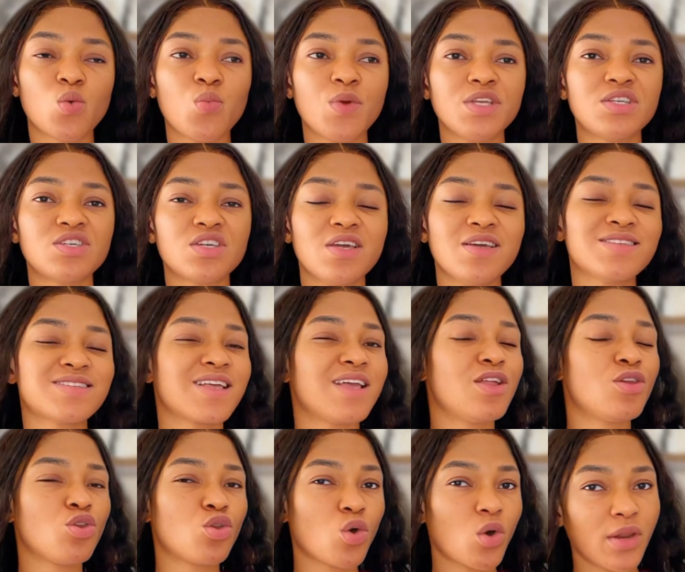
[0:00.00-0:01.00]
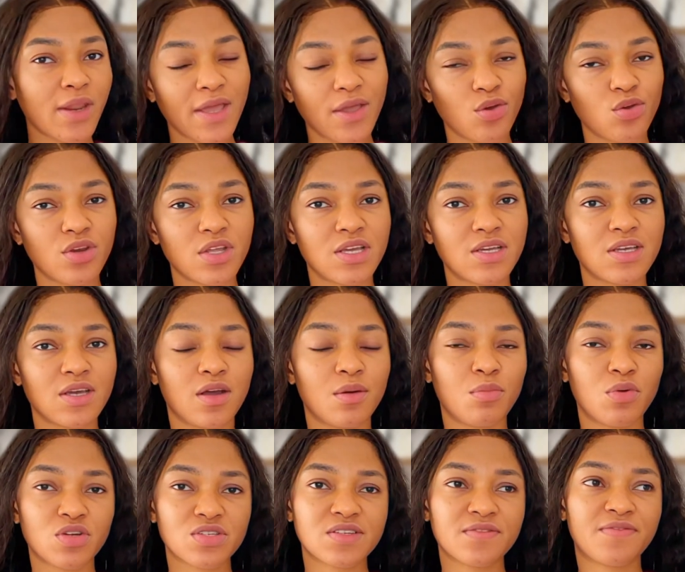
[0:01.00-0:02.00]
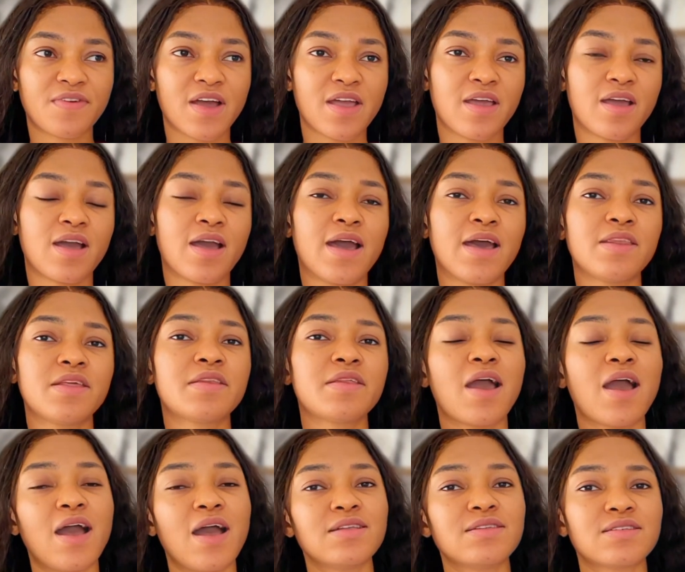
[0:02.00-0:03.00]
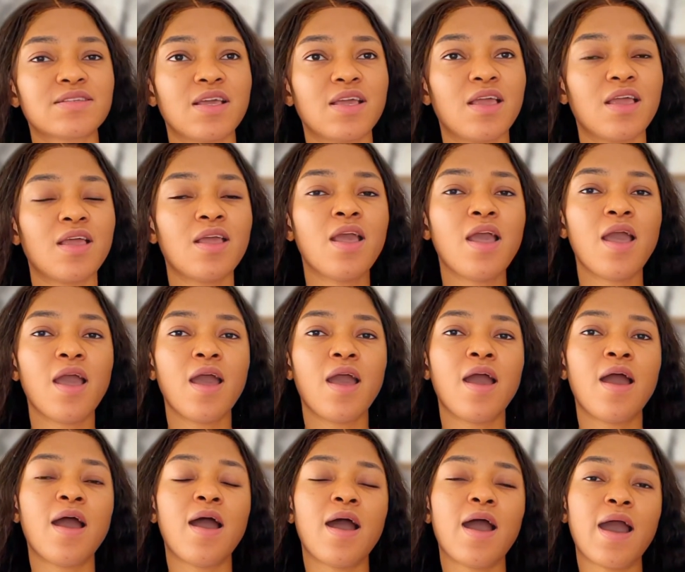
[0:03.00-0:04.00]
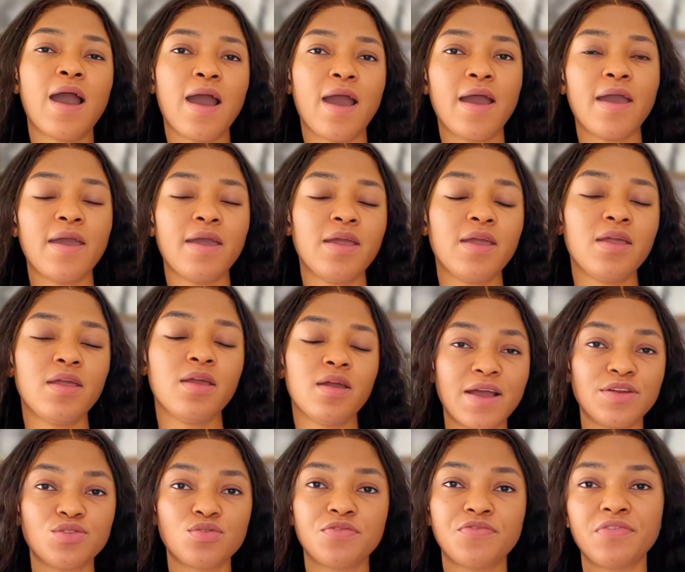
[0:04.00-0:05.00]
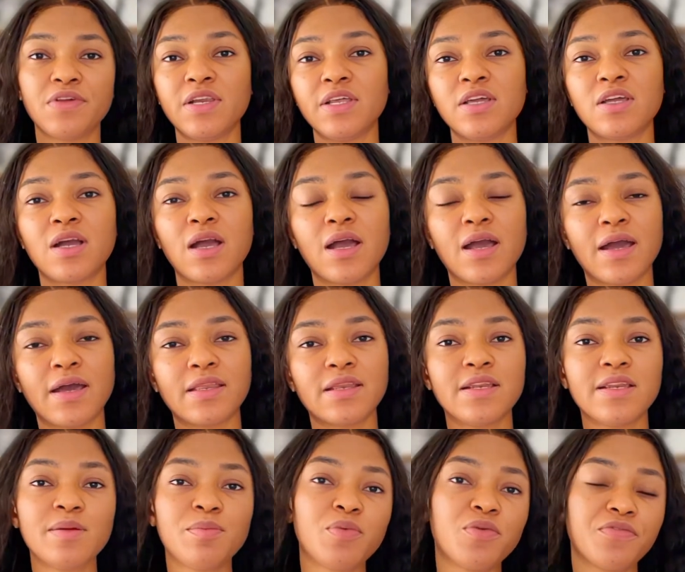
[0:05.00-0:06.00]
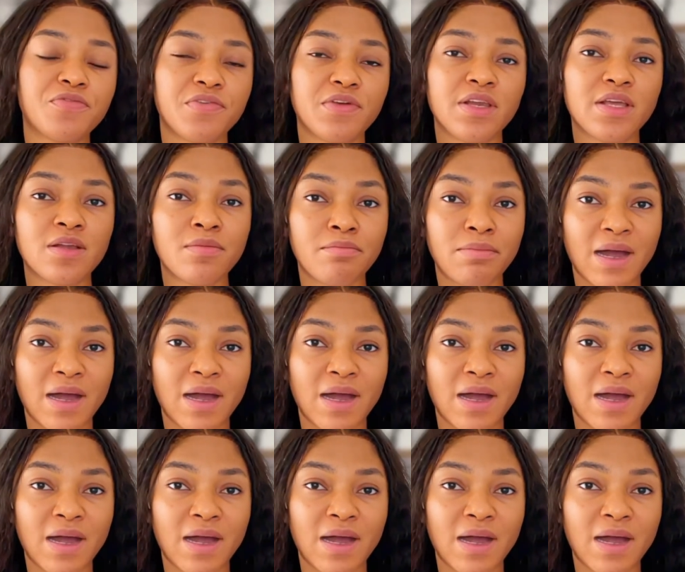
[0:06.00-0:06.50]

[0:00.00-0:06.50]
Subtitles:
which is a non-ionic emulsifier, and it has a high hydrophilic and lipophilic